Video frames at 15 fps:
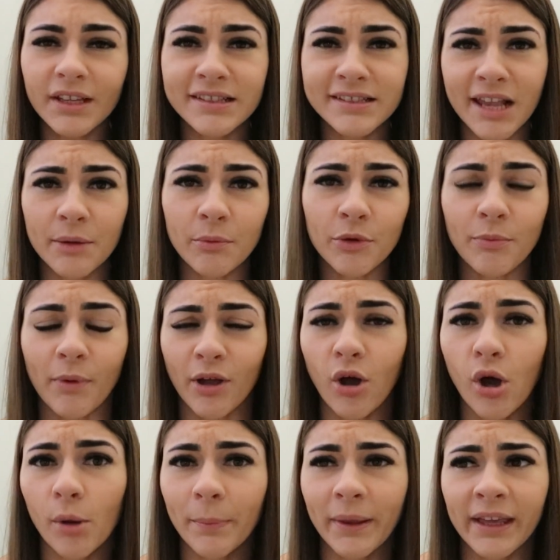Same with my
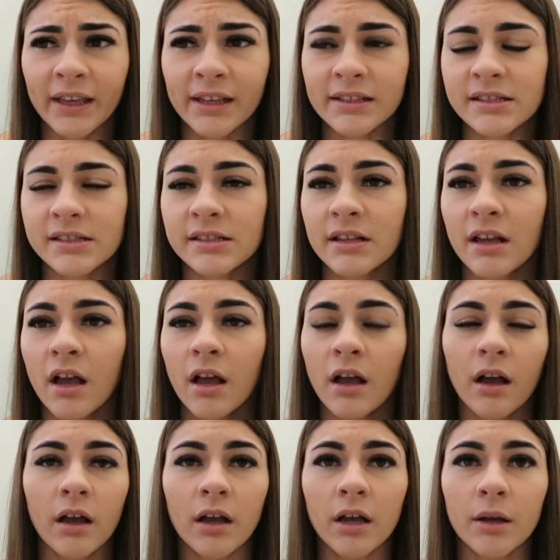armpits.
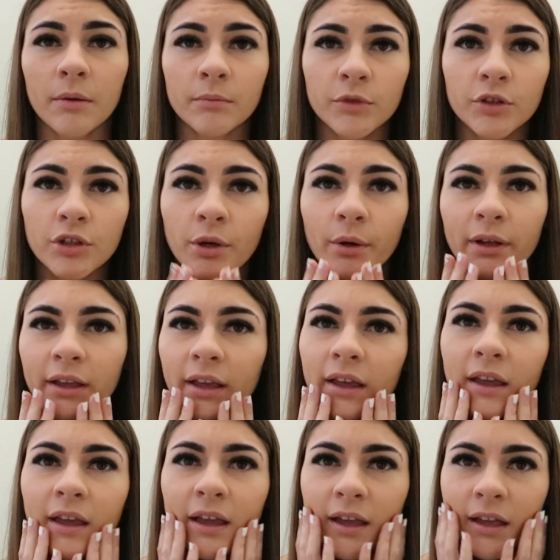Um, you know, I get
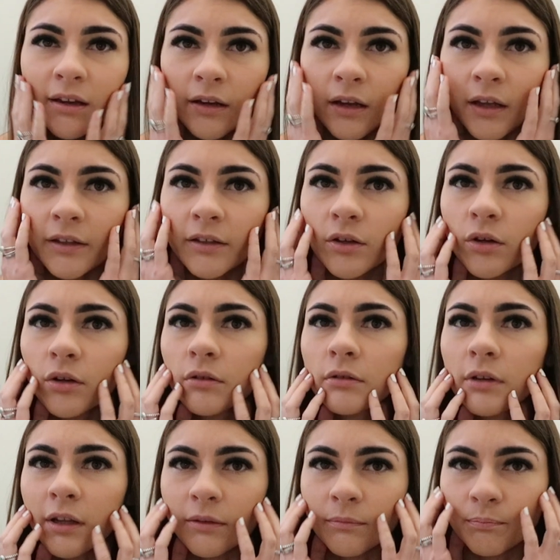hair like
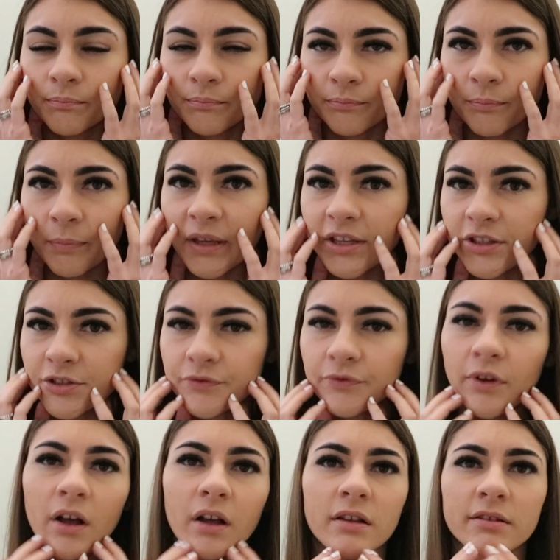like peach
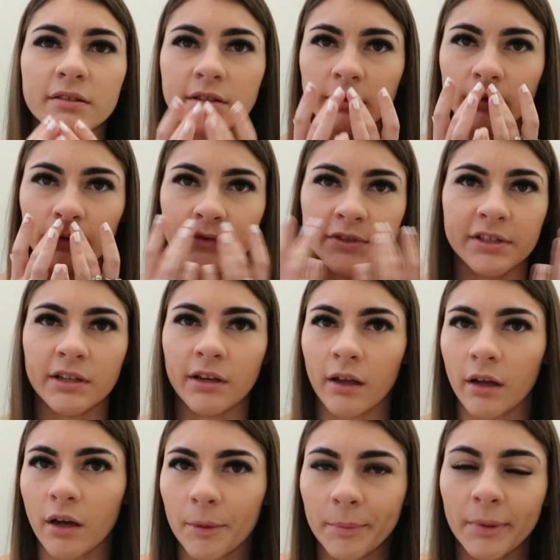fuzz and obviously
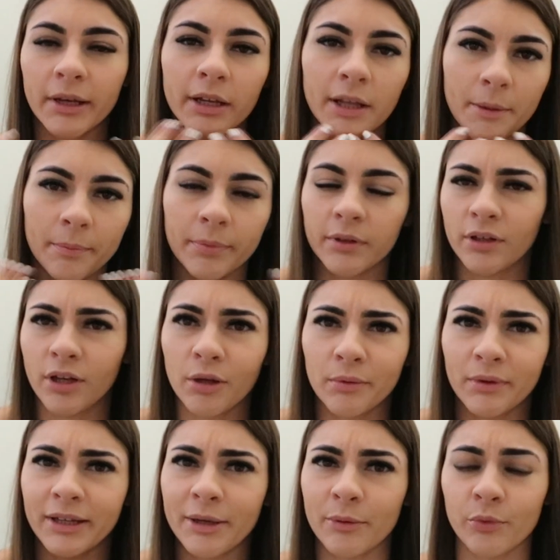like upper lip and
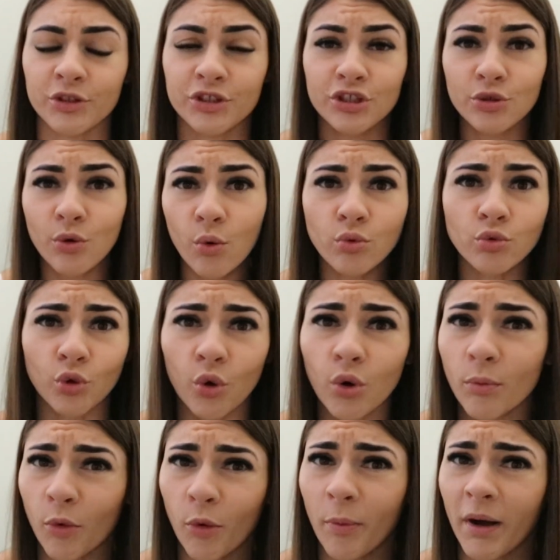lower lip, which is all
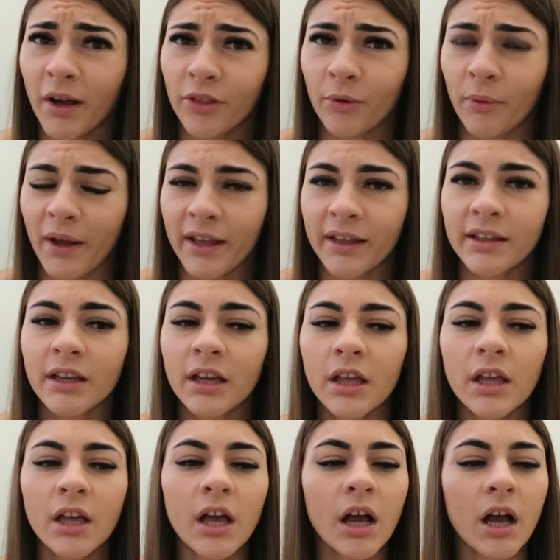normal by the way.
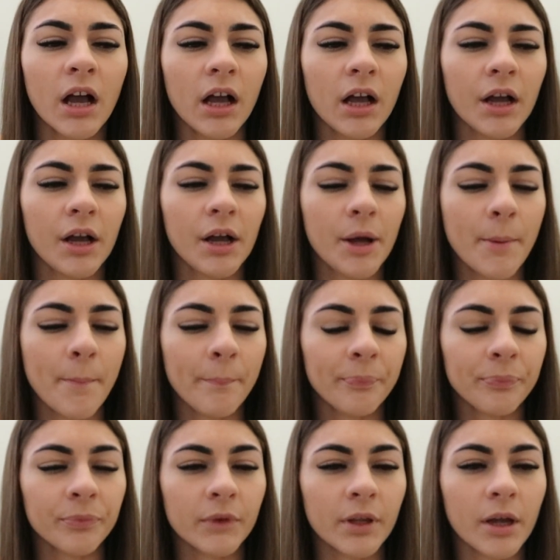
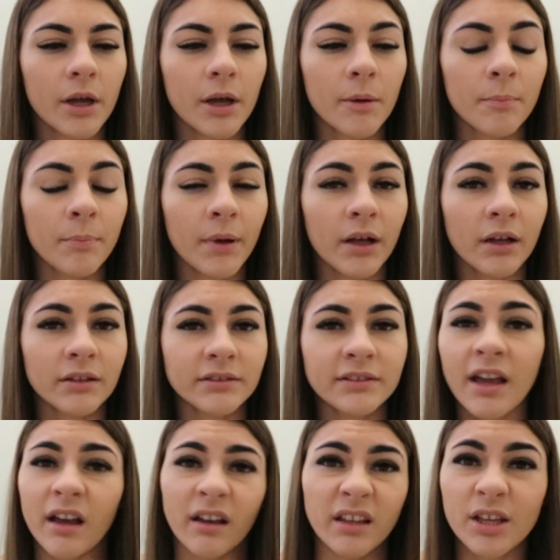Um, but
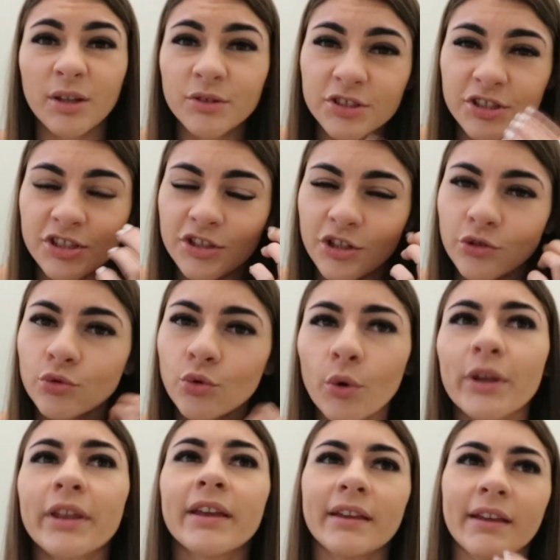yeah, it was just
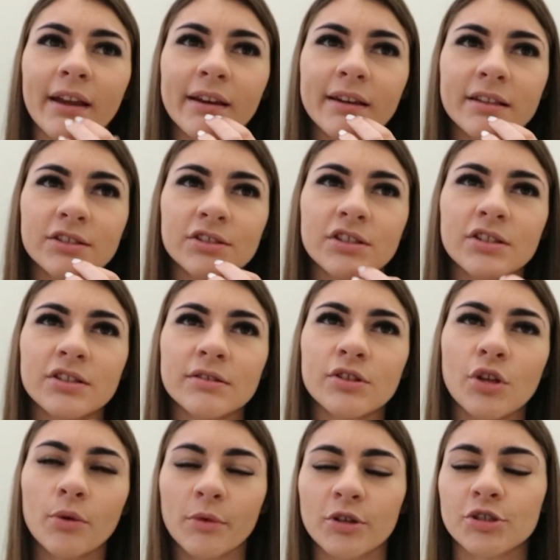annoying and it's just
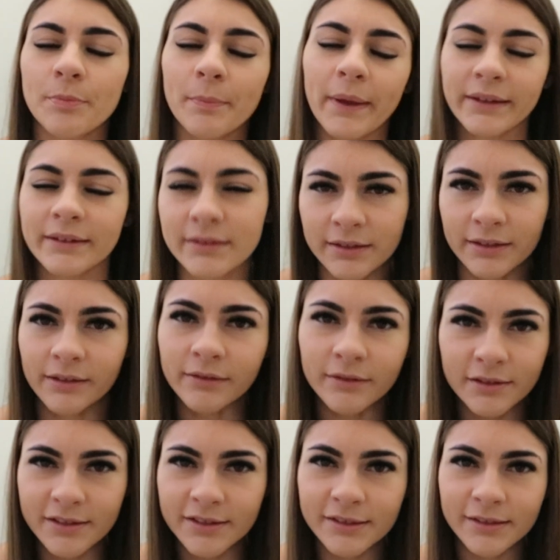so much
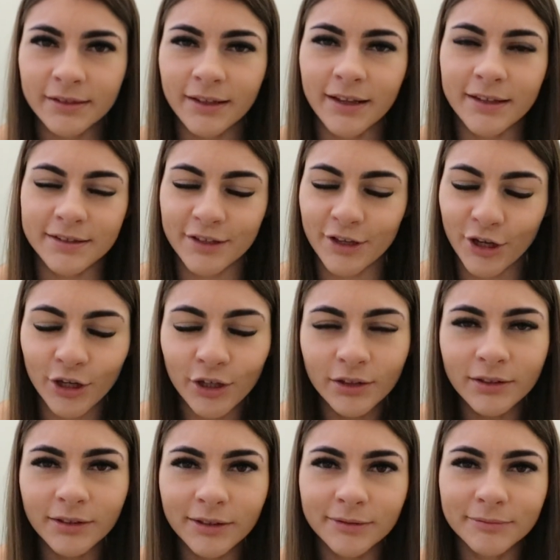maintenance as a
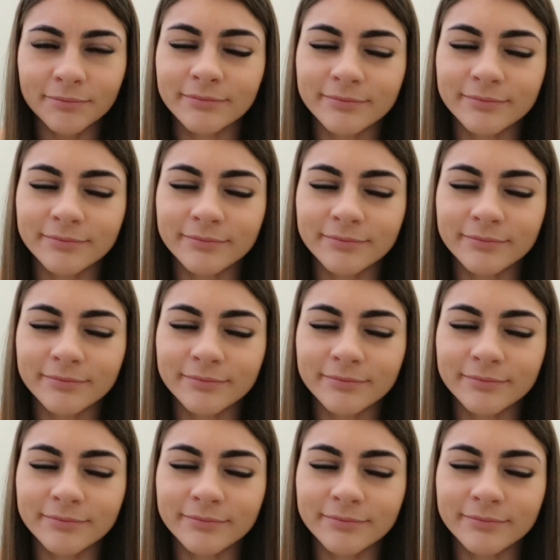girl.